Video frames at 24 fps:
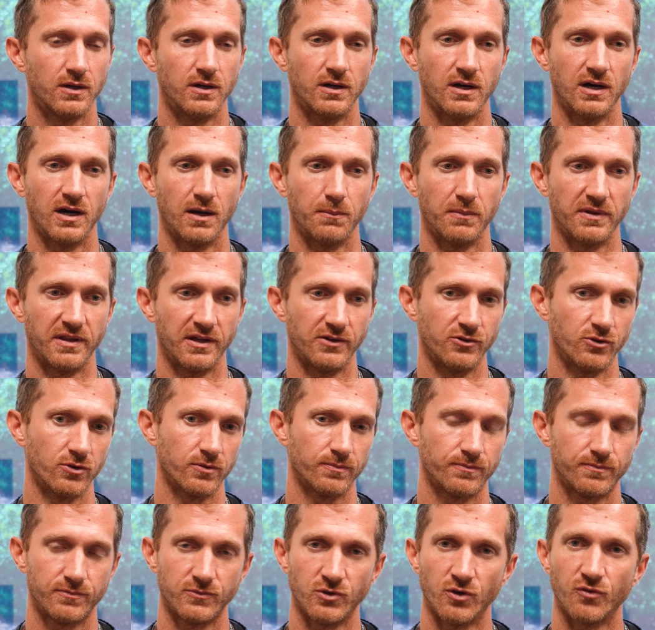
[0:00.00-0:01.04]
And then
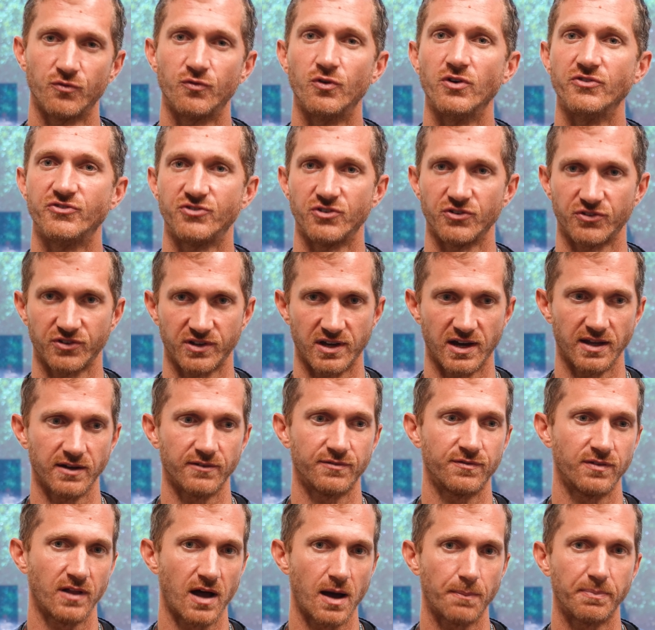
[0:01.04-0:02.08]
your foot's just kind
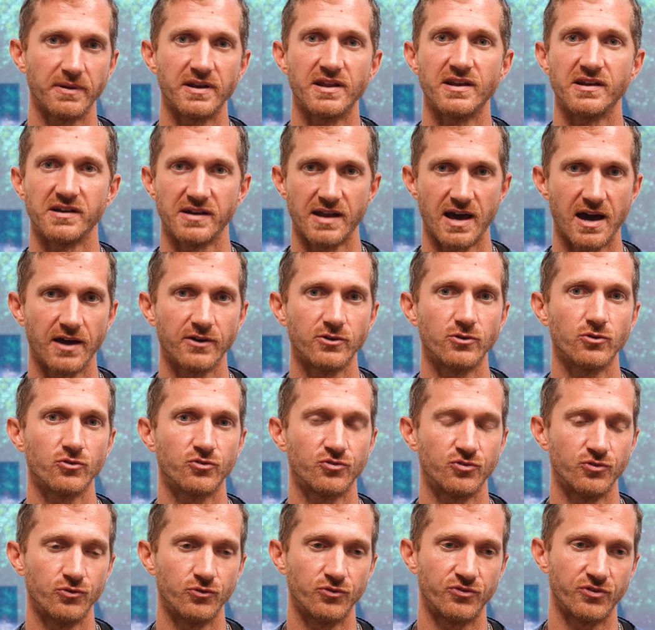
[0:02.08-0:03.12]
of flopping in and out of your
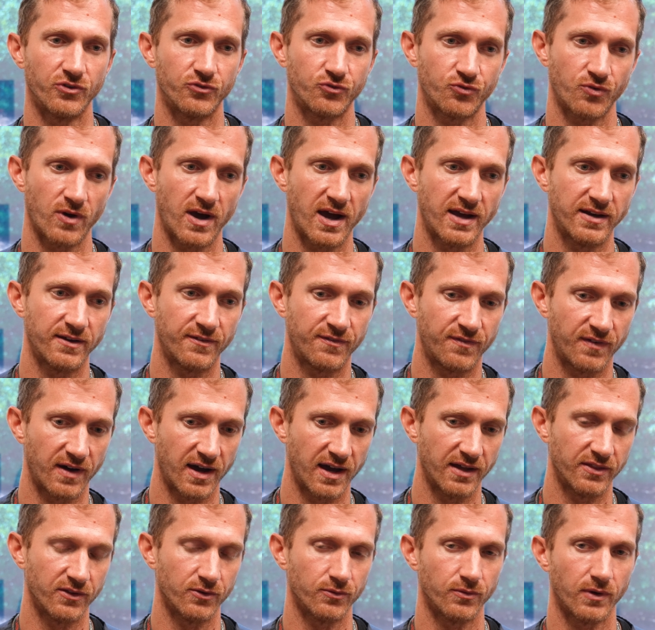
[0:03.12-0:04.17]
shoe. So trying to
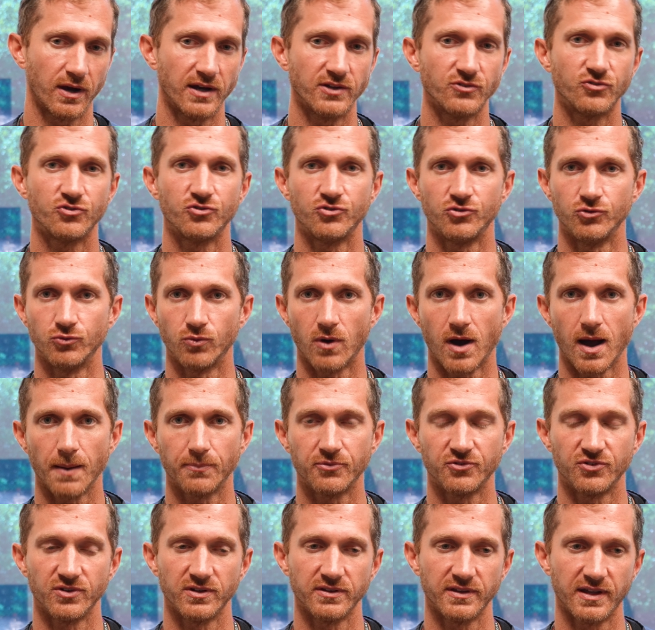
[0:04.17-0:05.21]
find the right shoe
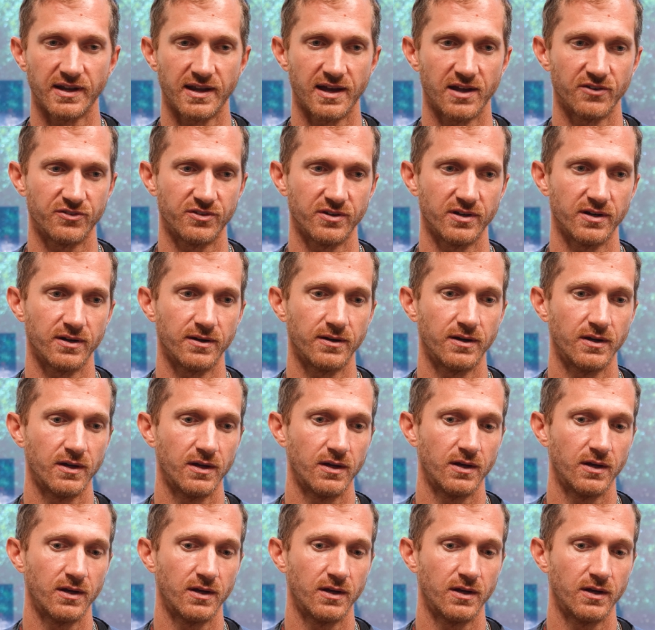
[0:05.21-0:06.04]
option that has a